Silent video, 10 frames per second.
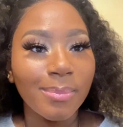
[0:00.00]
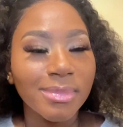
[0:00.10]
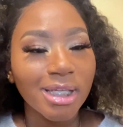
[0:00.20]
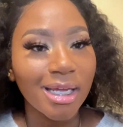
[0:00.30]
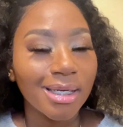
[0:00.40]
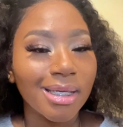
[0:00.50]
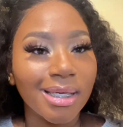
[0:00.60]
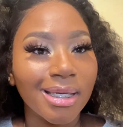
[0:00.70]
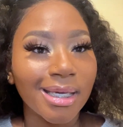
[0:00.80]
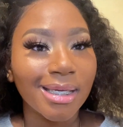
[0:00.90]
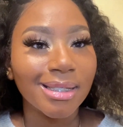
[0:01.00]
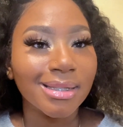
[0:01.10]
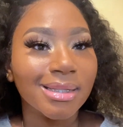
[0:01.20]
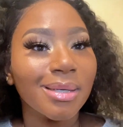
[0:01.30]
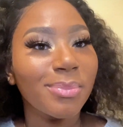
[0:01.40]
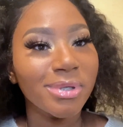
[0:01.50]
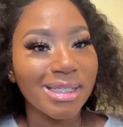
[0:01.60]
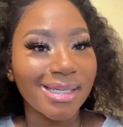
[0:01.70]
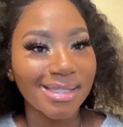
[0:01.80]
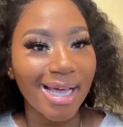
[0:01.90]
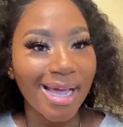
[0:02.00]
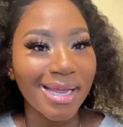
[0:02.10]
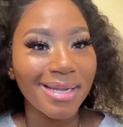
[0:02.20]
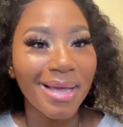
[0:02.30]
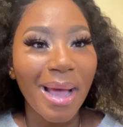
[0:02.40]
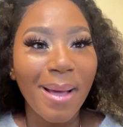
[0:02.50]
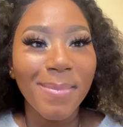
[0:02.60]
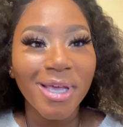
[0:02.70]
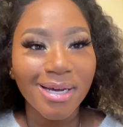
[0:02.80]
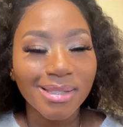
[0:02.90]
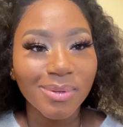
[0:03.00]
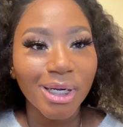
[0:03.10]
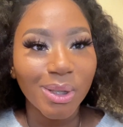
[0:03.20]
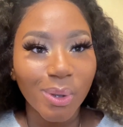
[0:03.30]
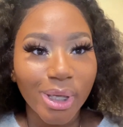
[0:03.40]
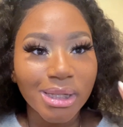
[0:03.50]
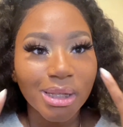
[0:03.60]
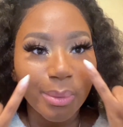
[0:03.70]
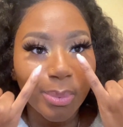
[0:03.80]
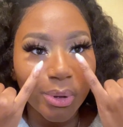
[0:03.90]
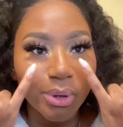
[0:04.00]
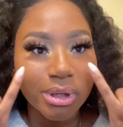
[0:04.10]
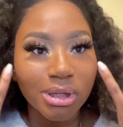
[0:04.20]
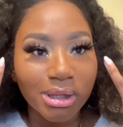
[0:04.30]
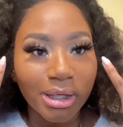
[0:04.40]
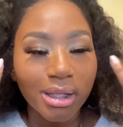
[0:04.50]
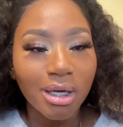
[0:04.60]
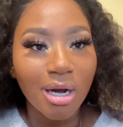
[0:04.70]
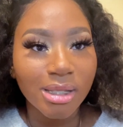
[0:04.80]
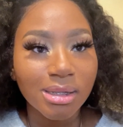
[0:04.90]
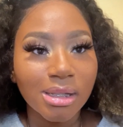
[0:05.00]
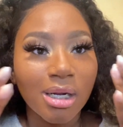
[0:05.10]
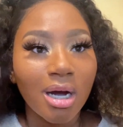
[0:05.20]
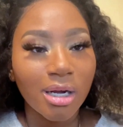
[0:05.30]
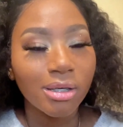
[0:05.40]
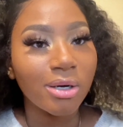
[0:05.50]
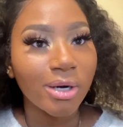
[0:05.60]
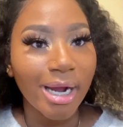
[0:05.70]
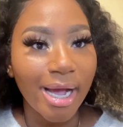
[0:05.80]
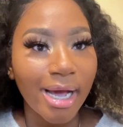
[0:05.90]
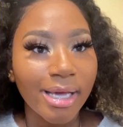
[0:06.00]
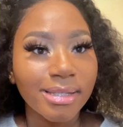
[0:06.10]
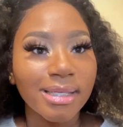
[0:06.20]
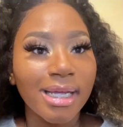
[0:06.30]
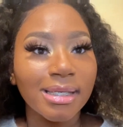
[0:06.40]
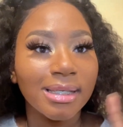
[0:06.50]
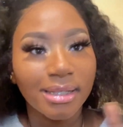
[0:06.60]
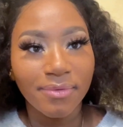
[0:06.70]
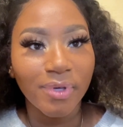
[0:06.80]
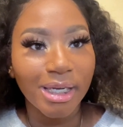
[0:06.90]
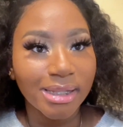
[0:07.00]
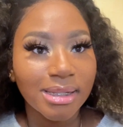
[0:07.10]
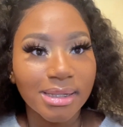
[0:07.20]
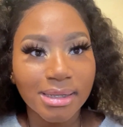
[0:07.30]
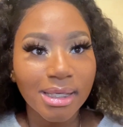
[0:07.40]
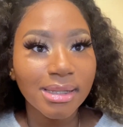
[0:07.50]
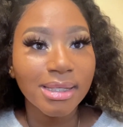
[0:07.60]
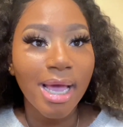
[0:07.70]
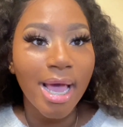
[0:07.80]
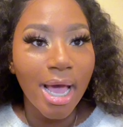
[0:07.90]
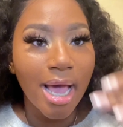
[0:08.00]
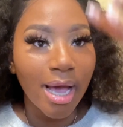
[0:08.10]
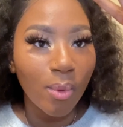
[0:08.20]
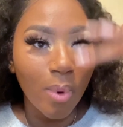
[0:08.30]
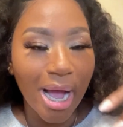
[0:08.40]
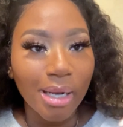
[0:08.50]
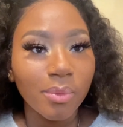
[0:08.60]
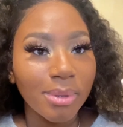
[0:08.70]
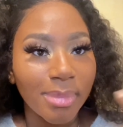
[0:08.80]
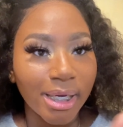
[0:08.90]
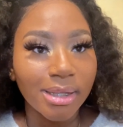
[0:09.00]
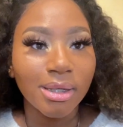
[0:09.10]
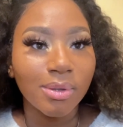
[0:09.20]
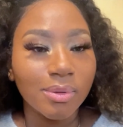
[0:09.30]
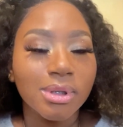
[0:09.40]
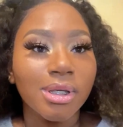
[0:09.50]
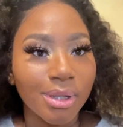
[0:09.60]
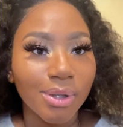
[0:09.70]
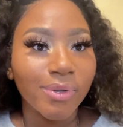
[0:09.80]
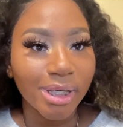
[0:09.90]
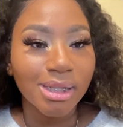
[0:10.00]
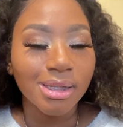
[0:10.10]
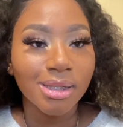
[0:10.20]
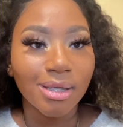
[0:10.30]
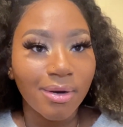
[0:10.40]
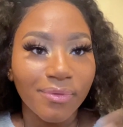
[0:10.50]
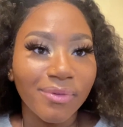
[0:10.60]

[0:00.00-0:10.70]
technique is put aside because we're going to put the concealer under our eyes and leave it, let it sit while we blend out the rest of the